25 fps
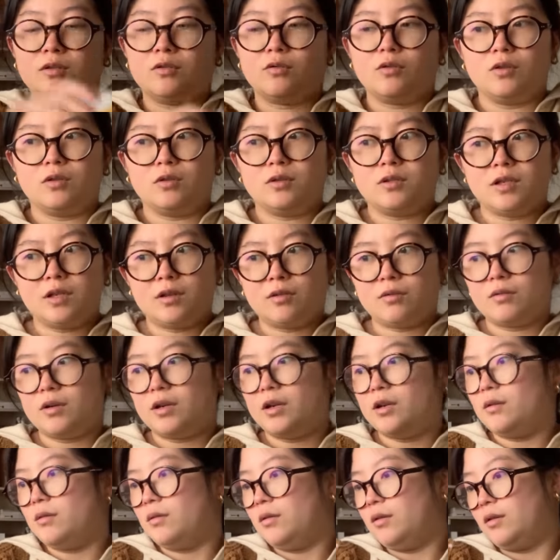quilting
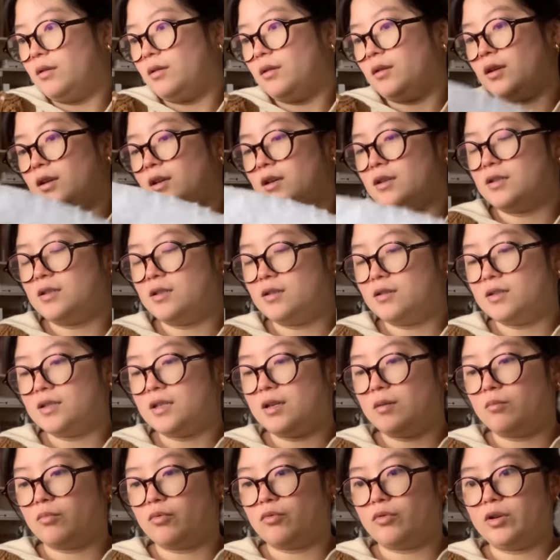thread, I guess you could
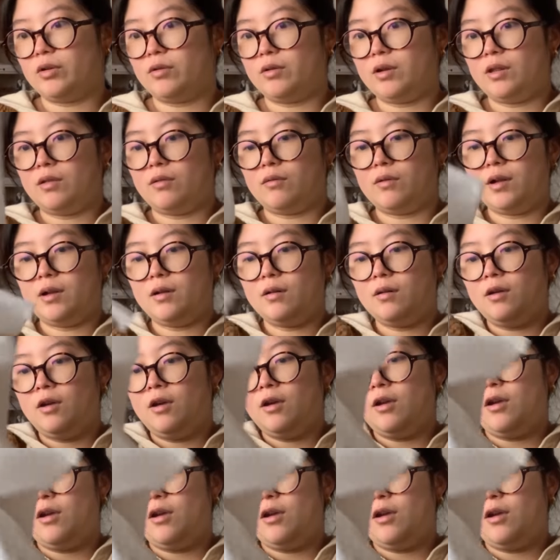say, embroidery thread.